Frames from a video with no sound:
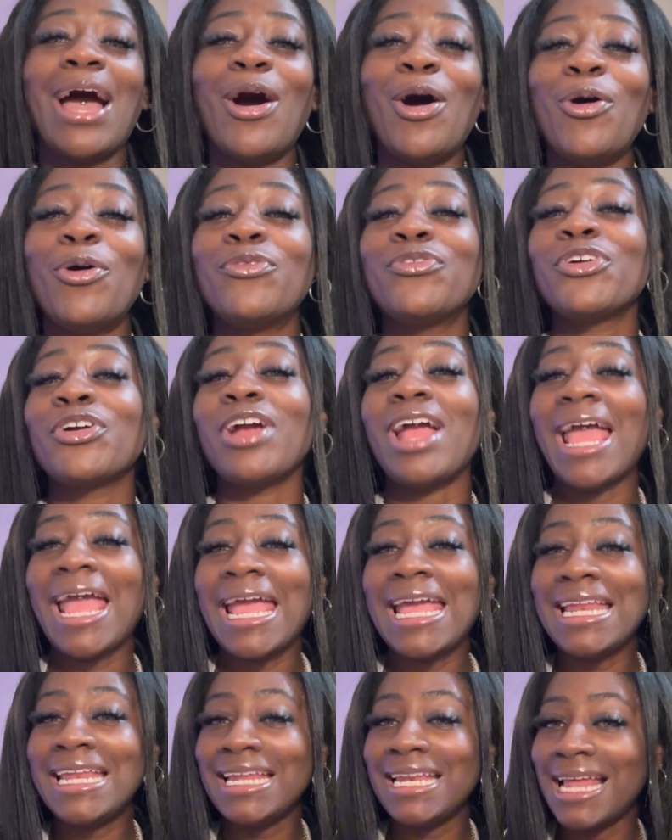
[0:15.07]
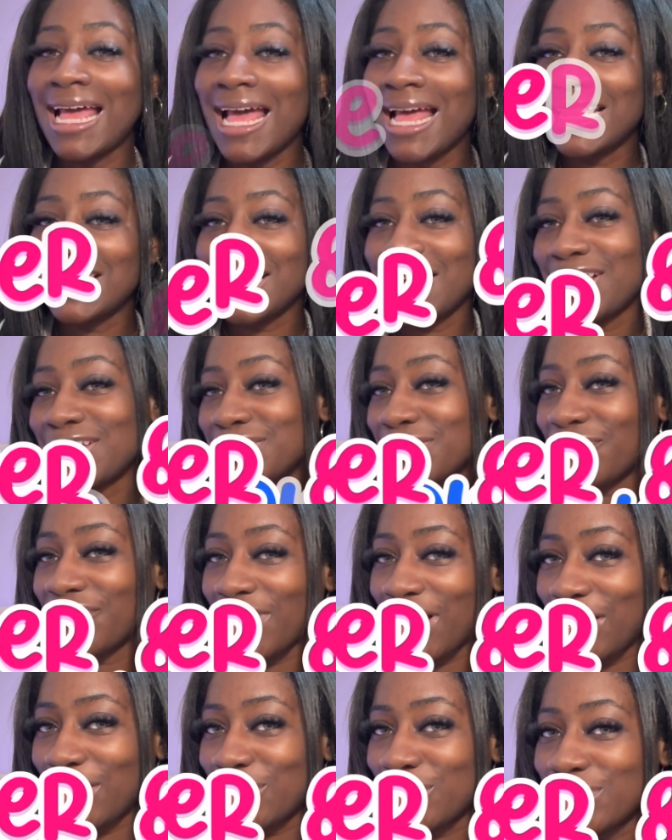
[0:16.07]
over 89,000
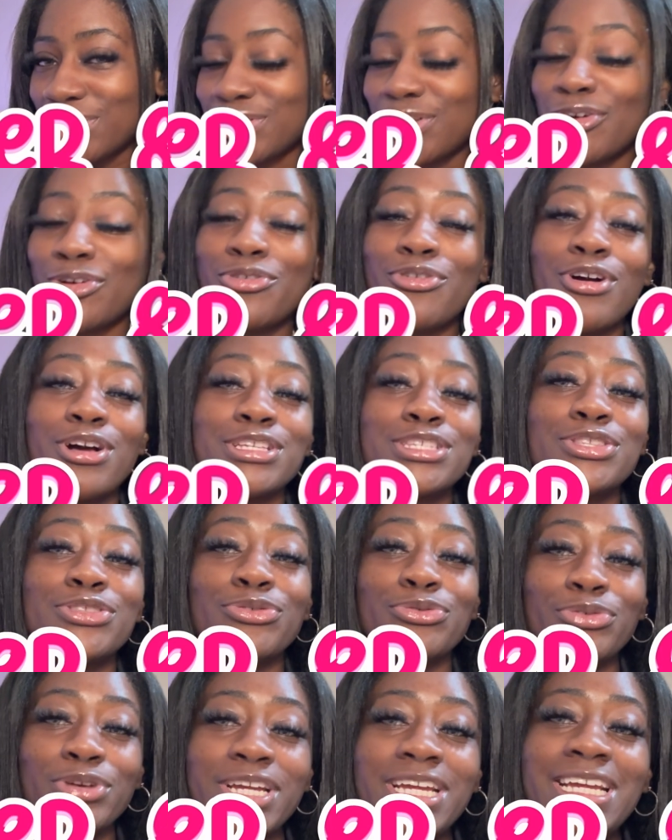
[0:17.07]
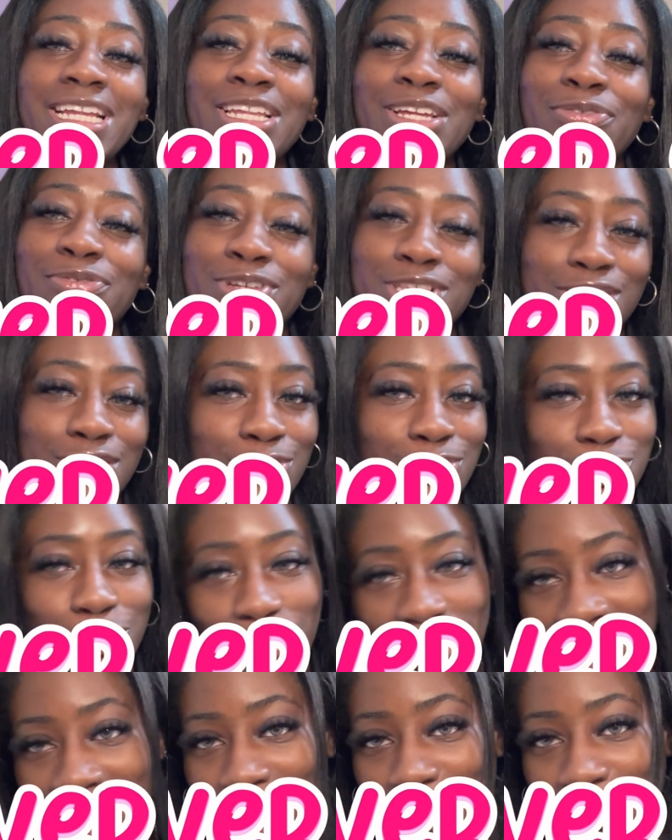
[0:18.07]
followers across 3 different social
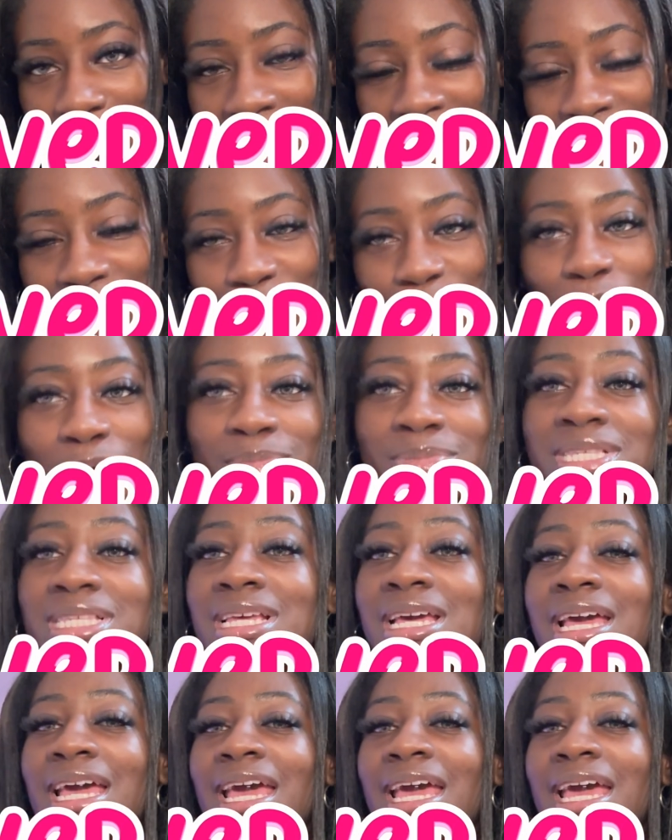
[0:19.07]
media platforms.